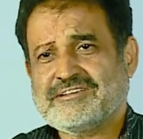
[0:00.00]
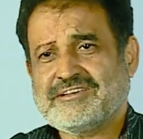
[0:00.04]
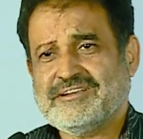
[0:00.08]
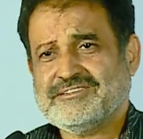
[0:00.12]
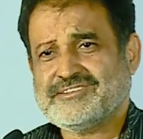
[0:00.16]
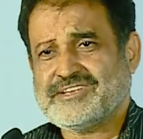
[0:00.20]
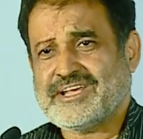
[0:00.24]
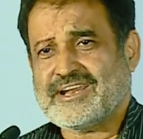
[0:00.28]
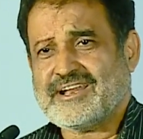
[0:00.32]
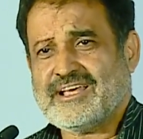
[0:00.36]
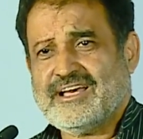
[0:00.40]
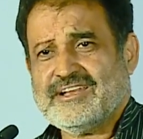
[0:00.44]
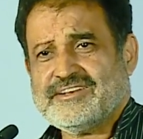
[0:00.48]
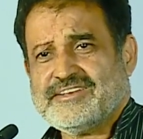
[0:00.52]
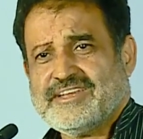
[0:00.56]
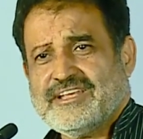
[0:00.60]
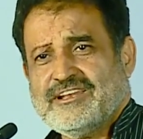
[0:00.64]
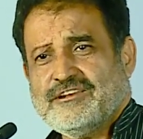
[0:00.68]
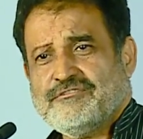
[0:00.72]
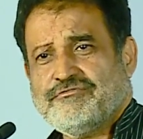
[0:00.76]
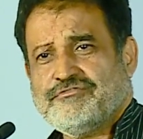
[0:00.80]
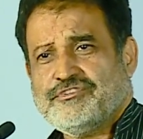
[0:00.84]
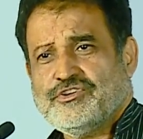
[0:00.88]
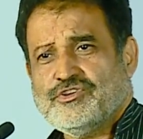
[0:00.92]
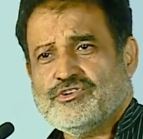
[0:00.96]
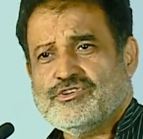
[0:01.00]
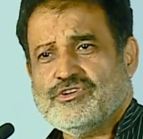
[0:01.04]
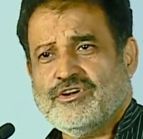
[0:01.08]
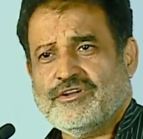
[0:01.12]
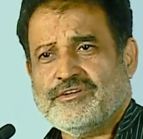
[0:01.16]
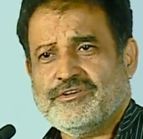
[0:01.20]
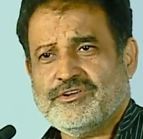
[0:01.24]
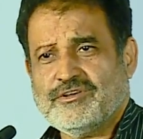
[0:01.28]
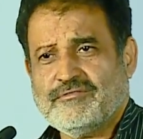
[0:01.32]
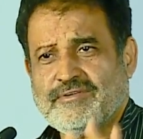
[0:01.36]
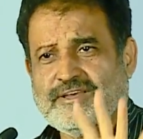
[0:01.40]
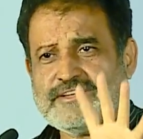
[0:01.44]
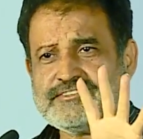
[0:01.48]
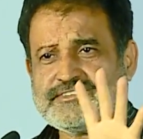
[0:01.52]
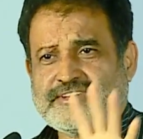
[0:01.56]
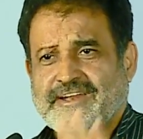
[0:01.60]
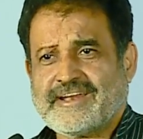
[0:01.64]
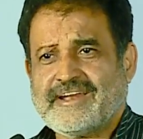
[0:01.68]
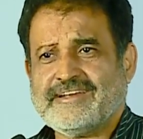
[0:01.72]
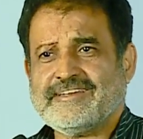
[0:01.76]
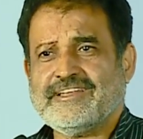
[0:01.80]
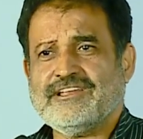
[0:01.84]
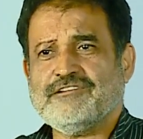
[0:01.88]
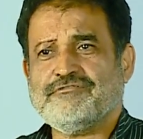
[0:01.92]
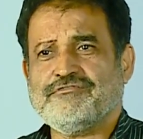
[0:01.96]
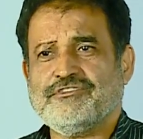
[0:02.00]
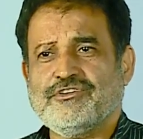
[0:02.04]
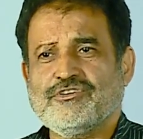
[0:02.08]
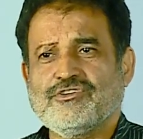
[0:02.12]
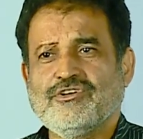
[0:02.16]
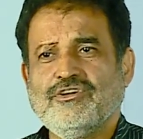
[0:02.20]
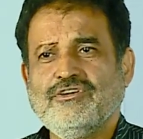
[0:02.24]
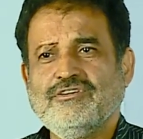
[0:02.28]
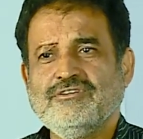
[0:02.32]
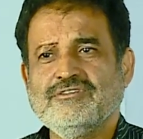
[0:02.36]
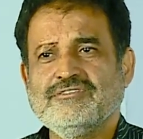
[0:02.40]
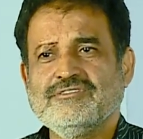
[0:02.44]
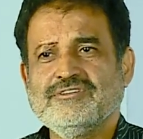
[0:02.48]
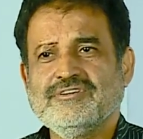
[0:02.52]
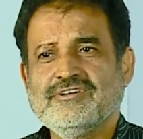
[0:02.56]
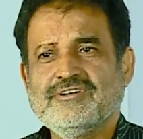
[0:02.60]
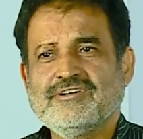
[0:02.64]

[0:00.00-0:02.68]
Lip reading: Terra del Fuego. You know where's Terra del Fuego?